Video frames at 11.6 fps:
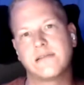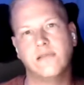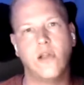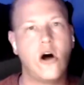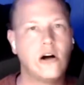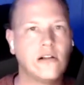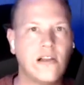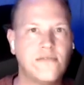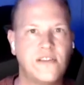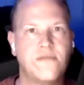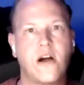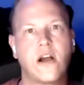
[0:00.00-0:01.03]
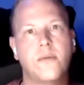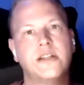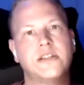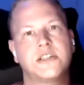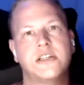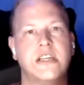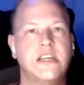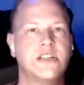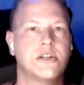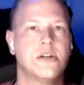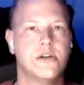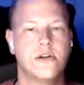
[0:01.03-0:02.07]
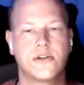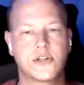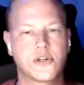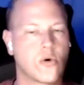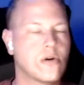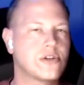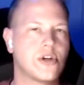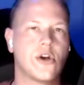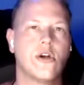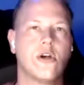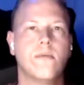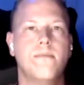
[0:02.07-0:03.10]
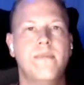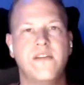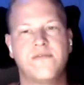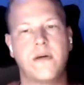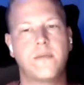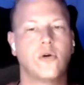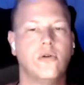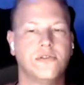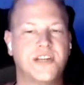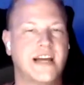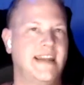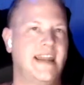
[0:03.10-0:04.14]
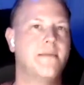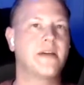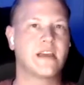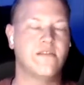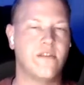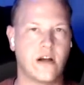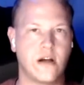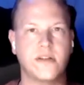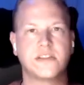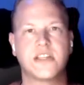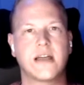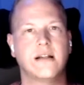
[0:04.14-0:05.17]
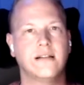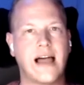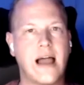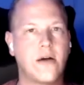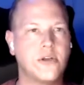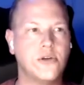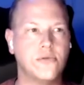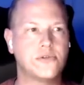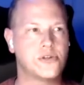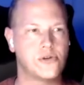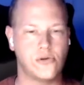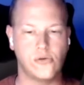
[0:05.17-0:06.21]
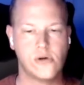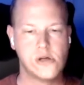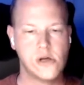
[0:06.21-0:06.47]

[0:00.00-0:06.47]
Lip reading: long-lived environments to these short-term, ephemeral, dynamic environments that allow you to